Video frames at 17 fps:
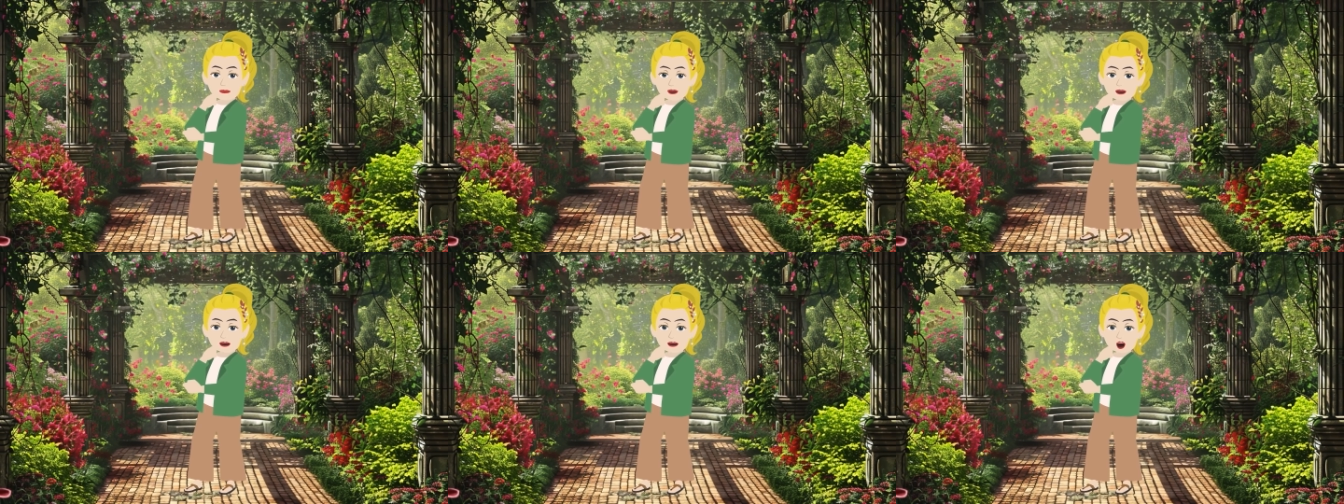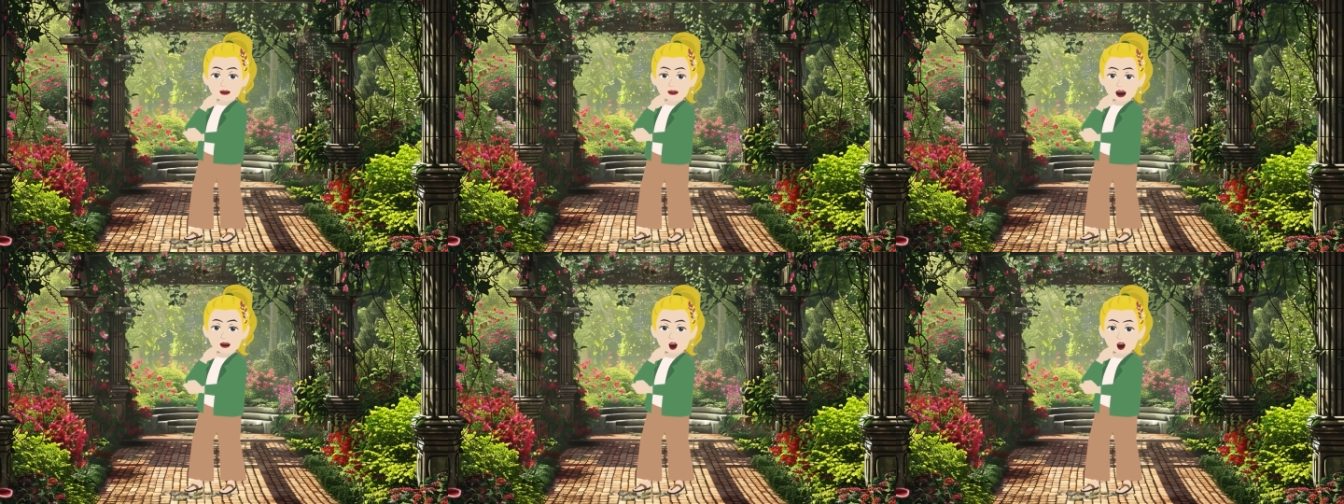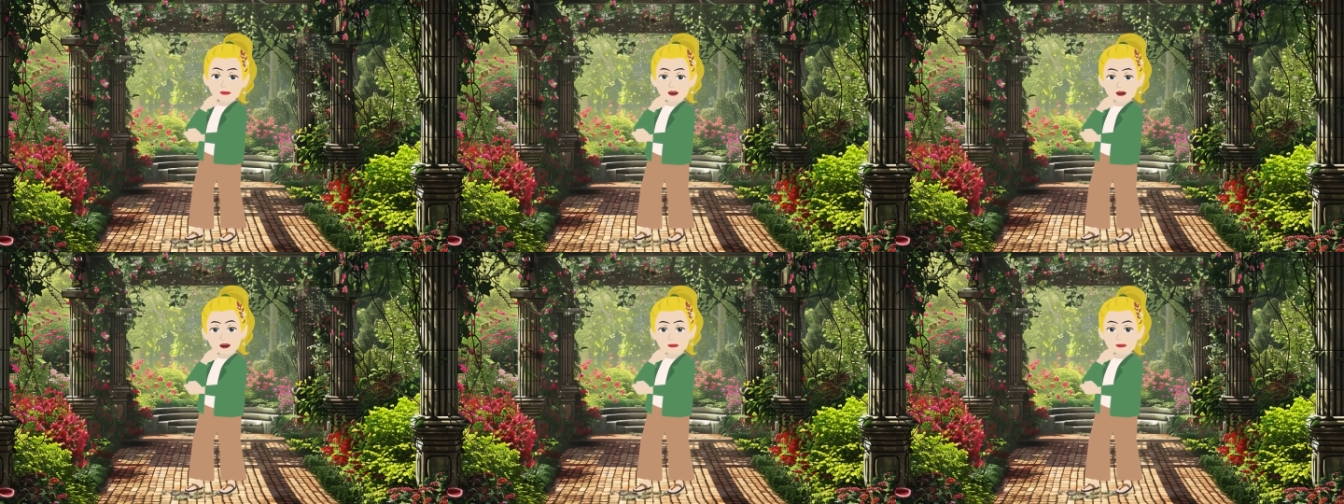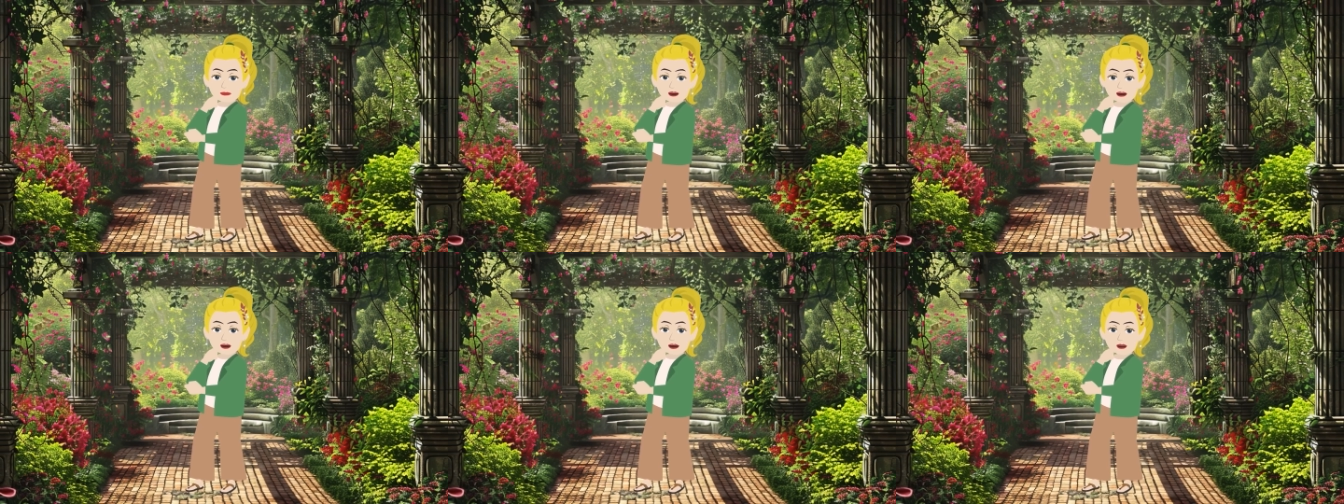So the better it gets,
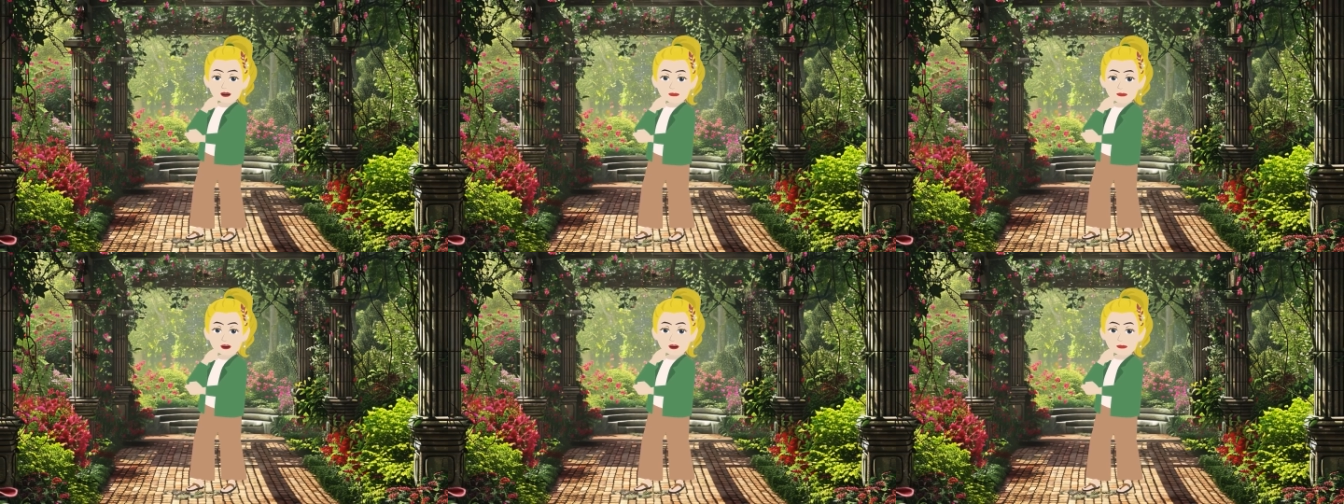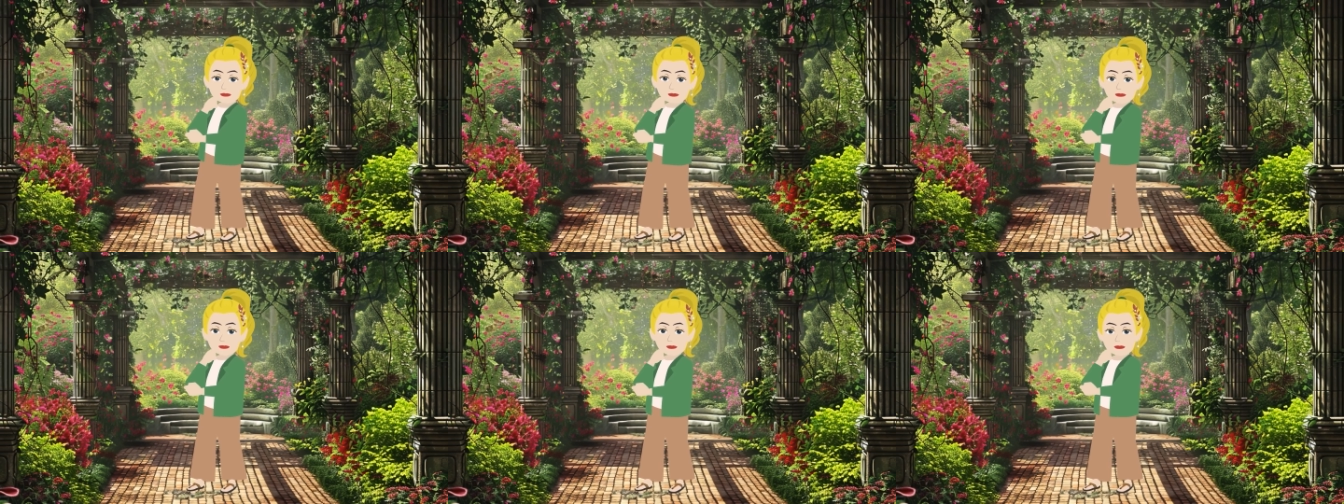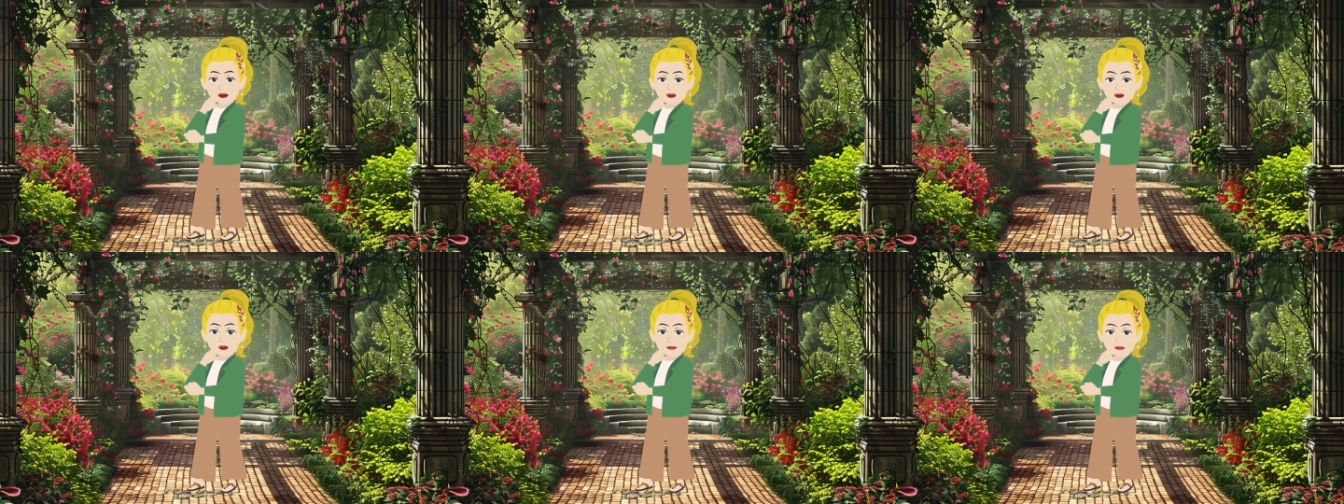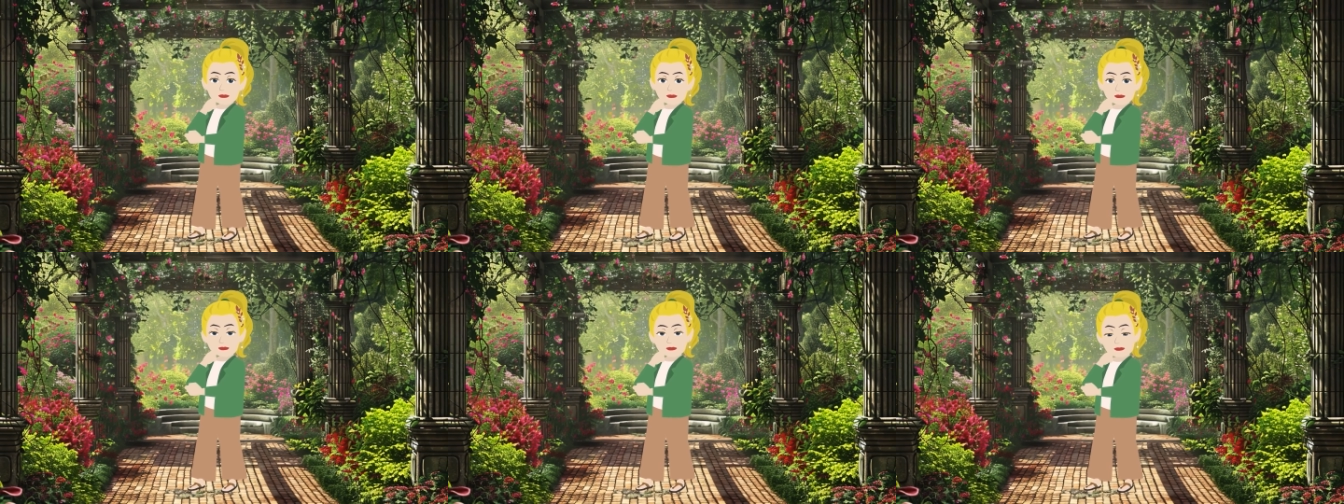the better it gets, the better it
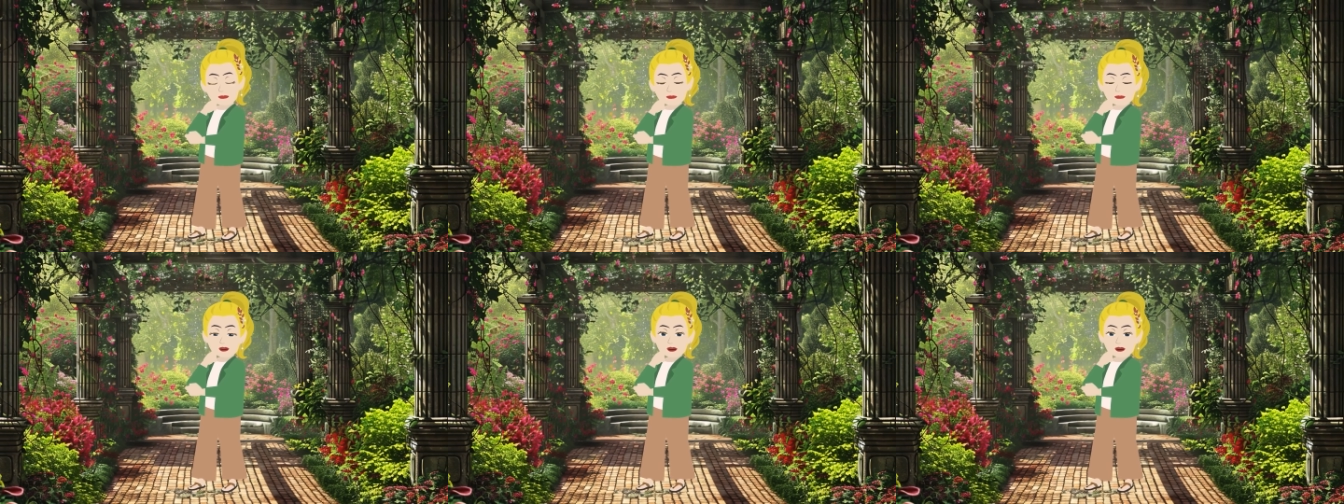gets.